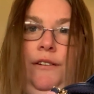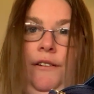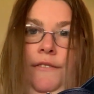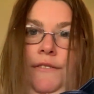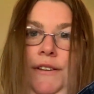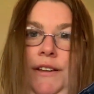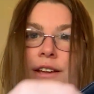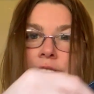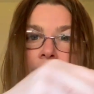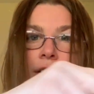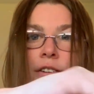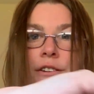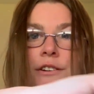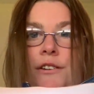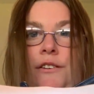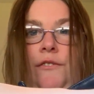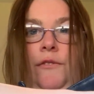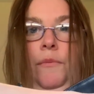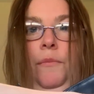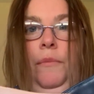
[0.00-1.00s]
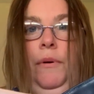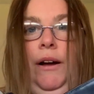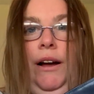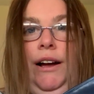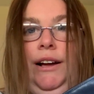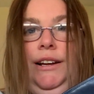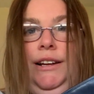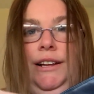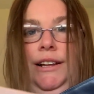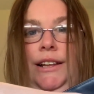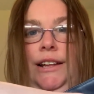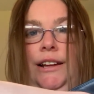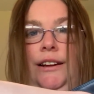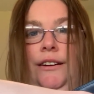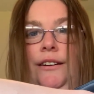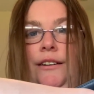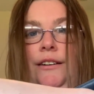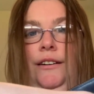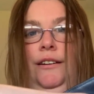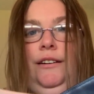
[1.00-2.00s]
have here, you have a pocket
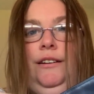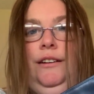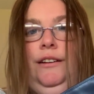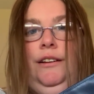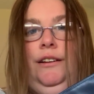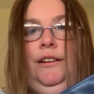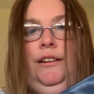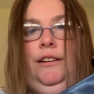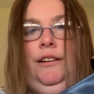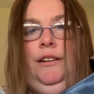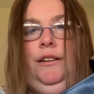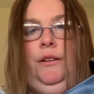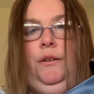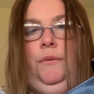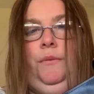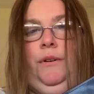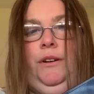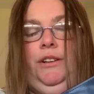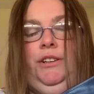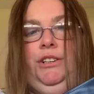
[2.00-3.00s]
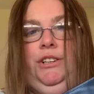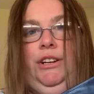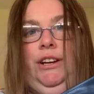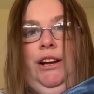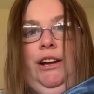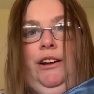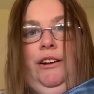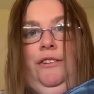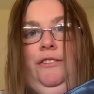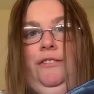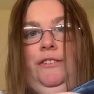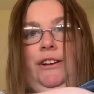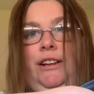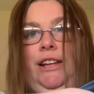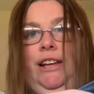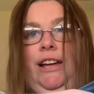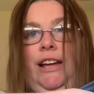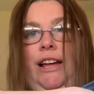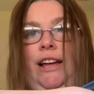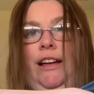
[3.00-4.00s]
here, which I
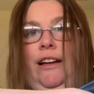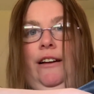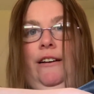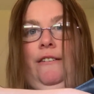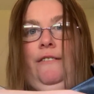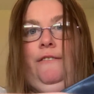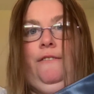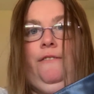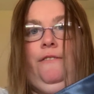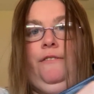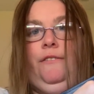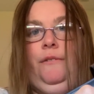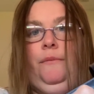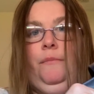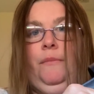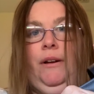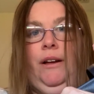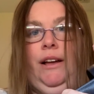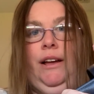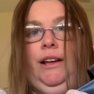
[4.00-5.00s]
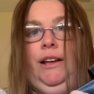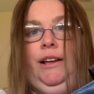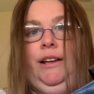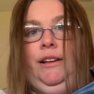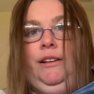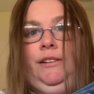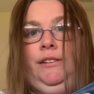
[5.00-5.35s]
already have my